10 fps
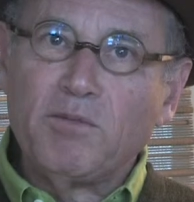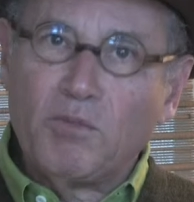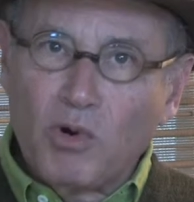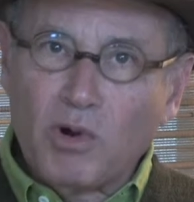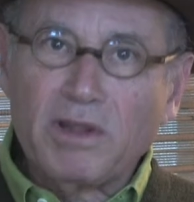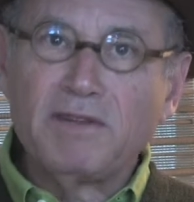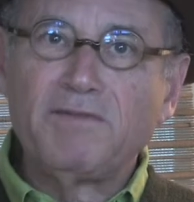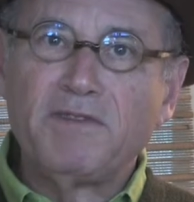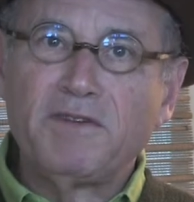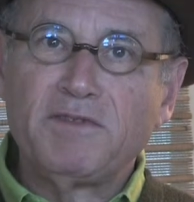more than
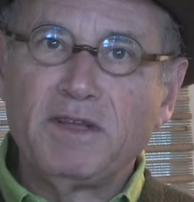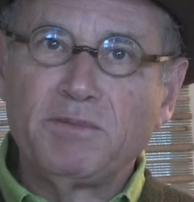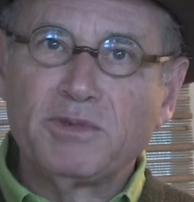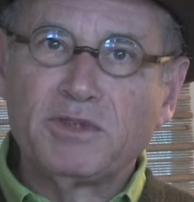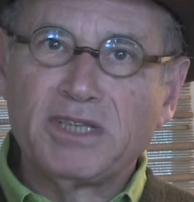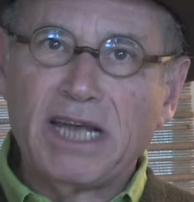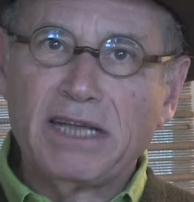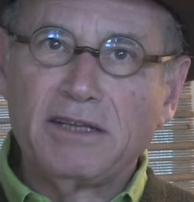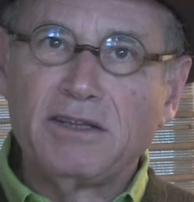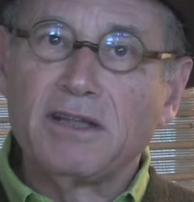
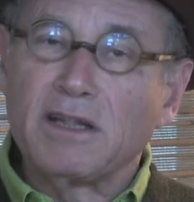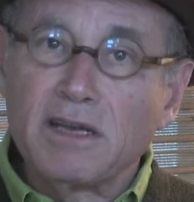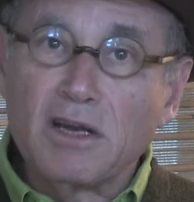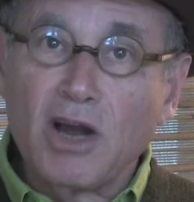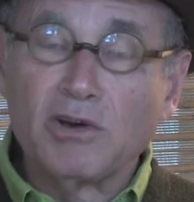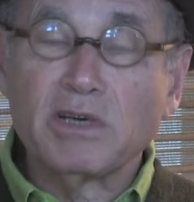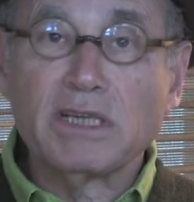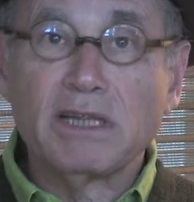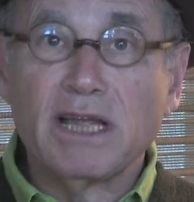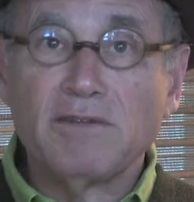50% to the
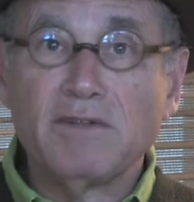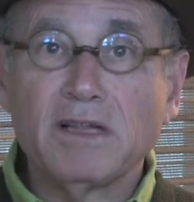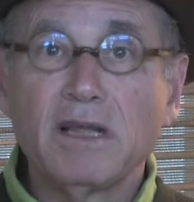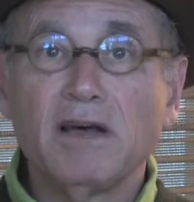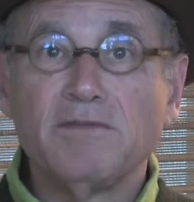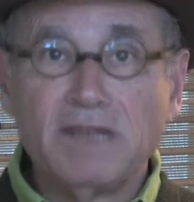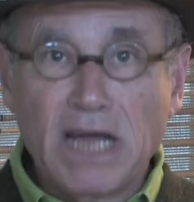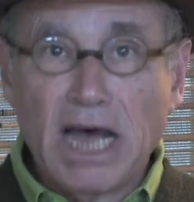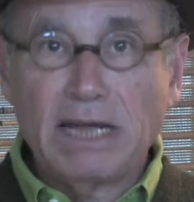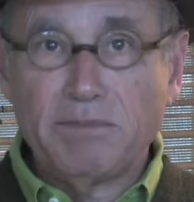current level of
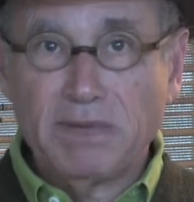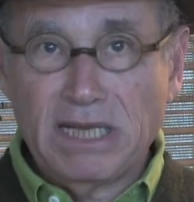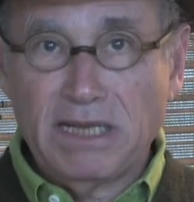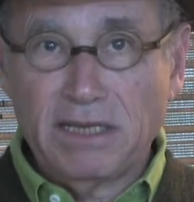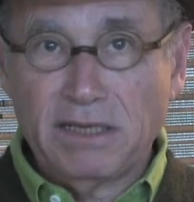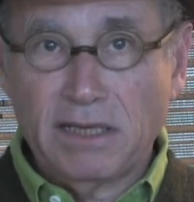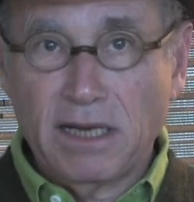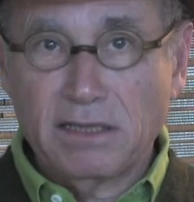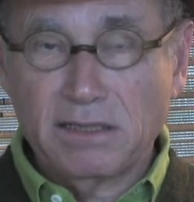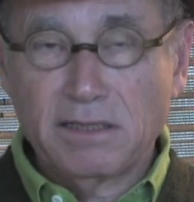9 million
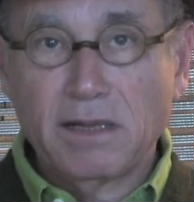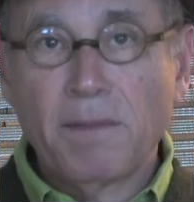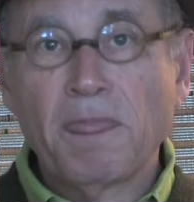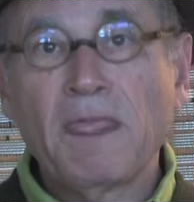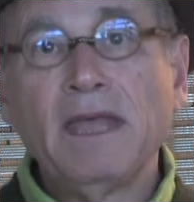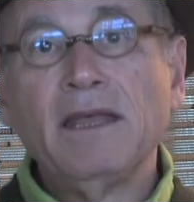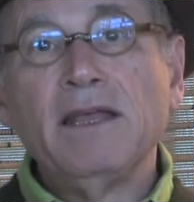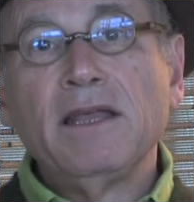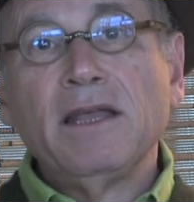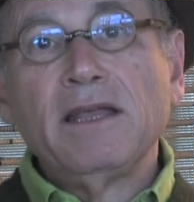tons.
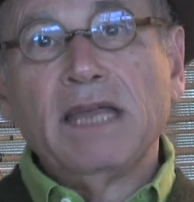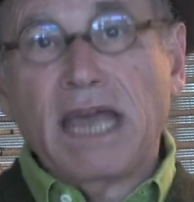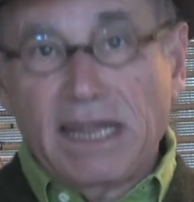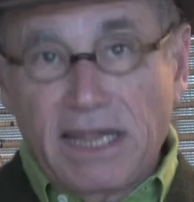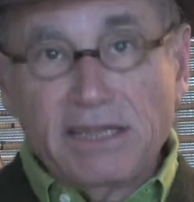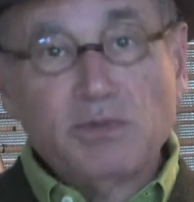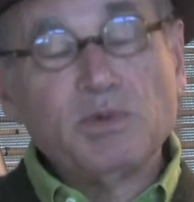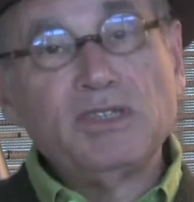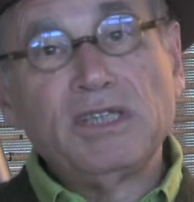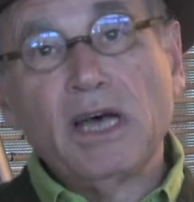And this
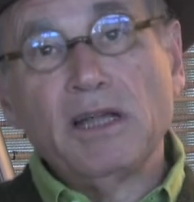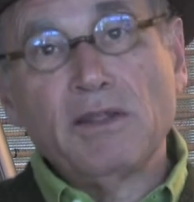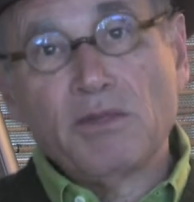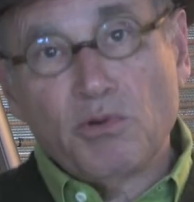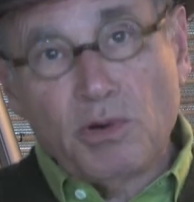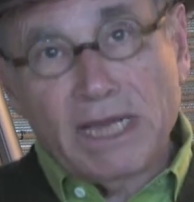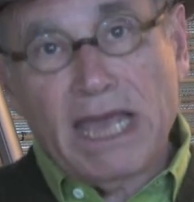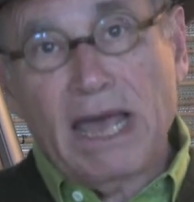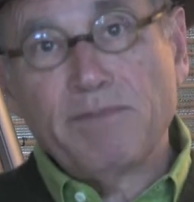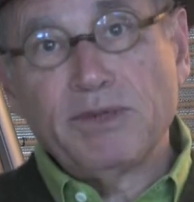was done through a
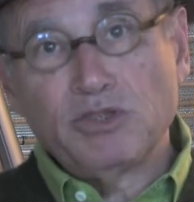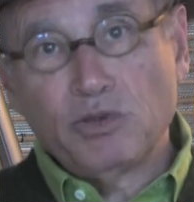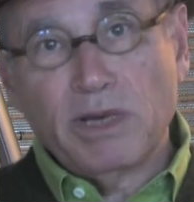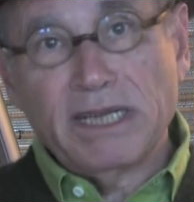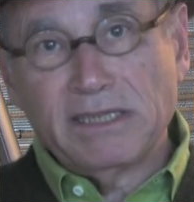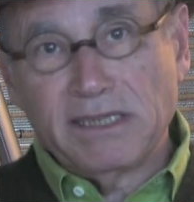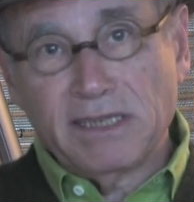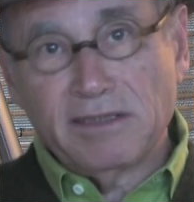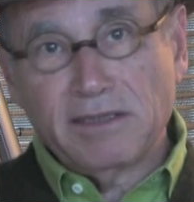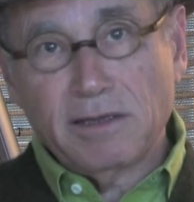cap and trade
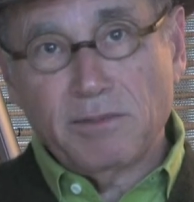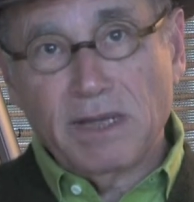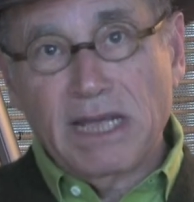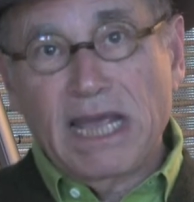system.